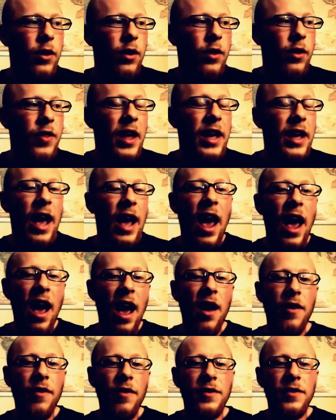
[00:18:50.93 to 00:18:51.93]
they
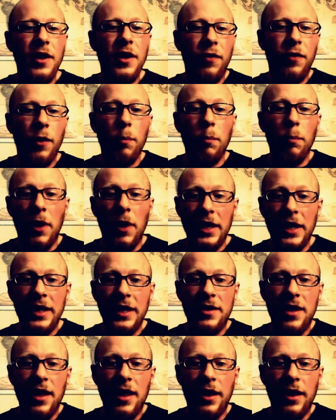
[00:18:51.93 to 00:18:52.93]
have different
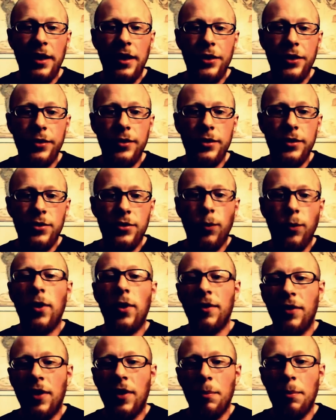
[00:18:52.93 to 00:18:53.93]
monies that they use, one
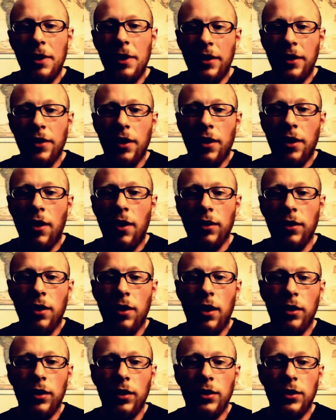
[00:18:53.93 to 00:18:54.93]
of them being the Hong
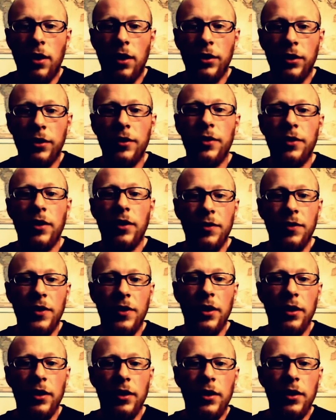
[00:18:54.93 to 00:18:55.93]
Kong dollar of
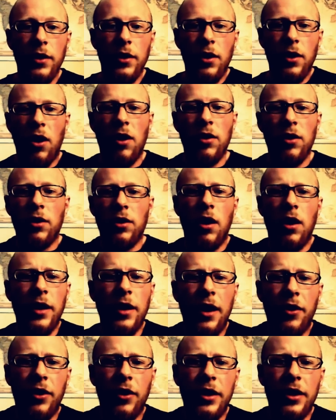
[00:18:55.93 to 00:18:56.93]
the Hong Kong
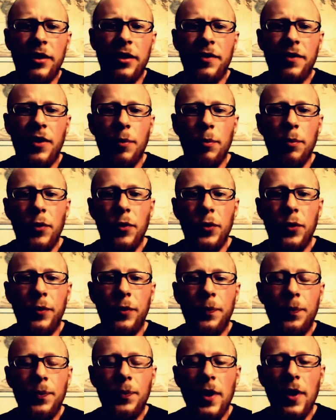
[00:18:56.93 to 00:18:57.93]
area of the moon.
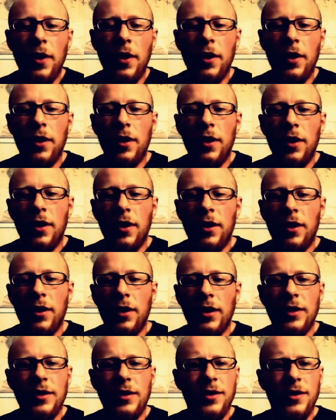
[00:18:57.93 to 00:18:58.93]

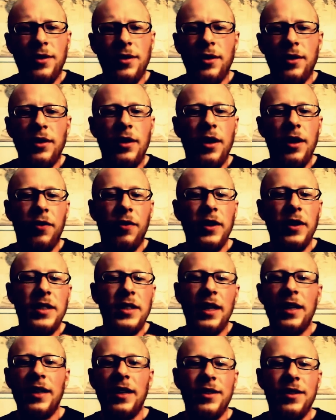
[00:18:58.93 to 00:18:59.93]
It's different
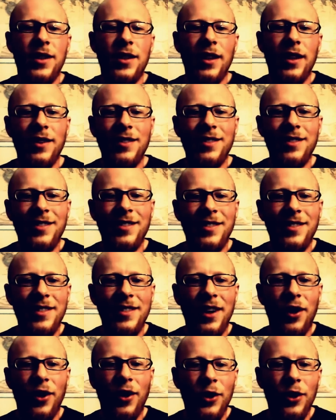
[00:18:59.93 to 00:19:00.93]
cities that
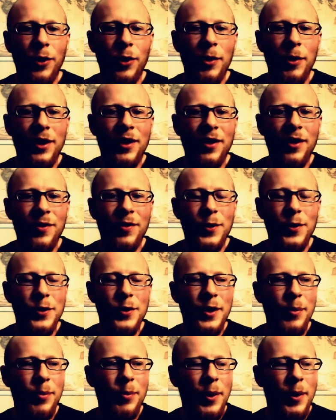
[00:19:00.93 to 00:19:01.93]
are a little bit
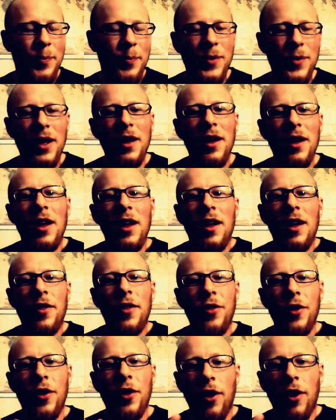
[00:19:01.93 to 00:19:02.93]
confusing, but
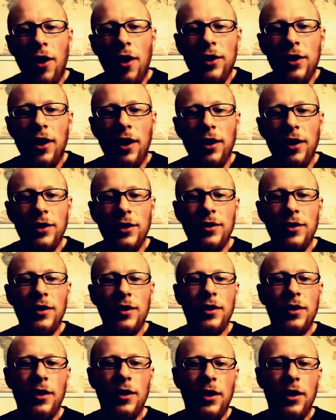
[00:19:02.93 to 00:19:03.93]
the Hong Kong
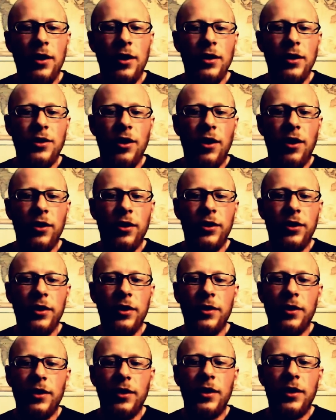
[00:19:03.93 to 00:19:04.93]
uh,
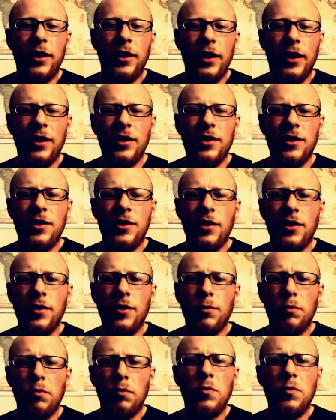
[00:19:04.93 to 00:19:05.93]
dollar is
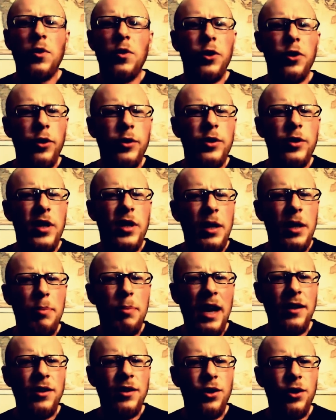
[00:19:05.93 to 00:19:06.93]
loosely
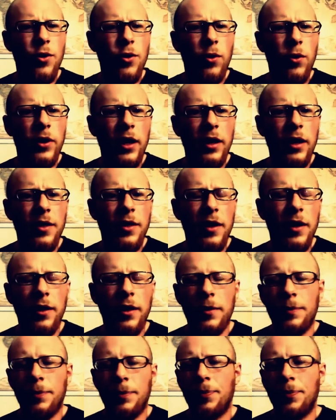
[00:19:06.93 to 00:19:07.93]
pegged to gold, I
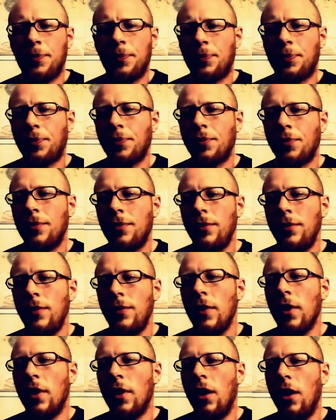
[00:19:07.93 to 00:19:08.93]
think,
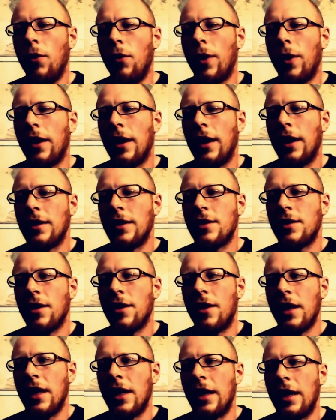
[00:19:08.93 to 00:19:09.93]
whereas
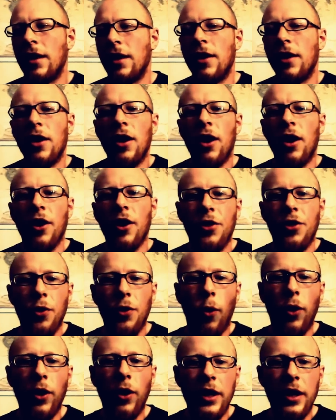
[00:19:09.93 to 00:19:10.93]
the
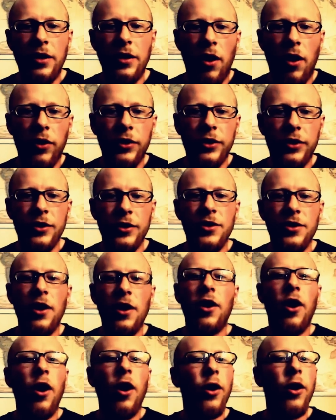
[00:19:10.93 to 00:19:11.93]
authority dollars
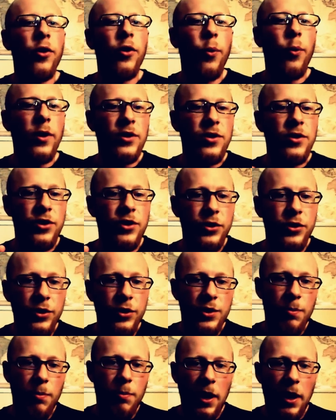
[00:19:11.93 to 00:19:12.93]
are the ones
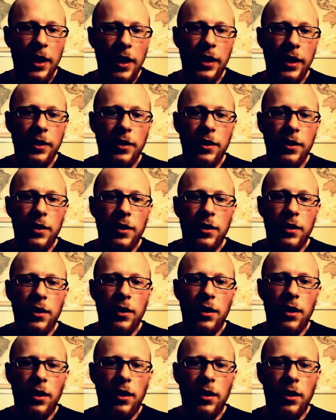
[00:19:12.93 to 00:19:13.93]
used by,
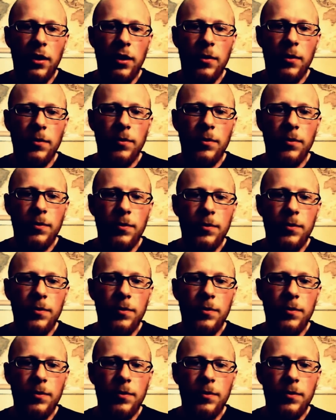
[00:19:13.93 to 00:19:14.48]
um,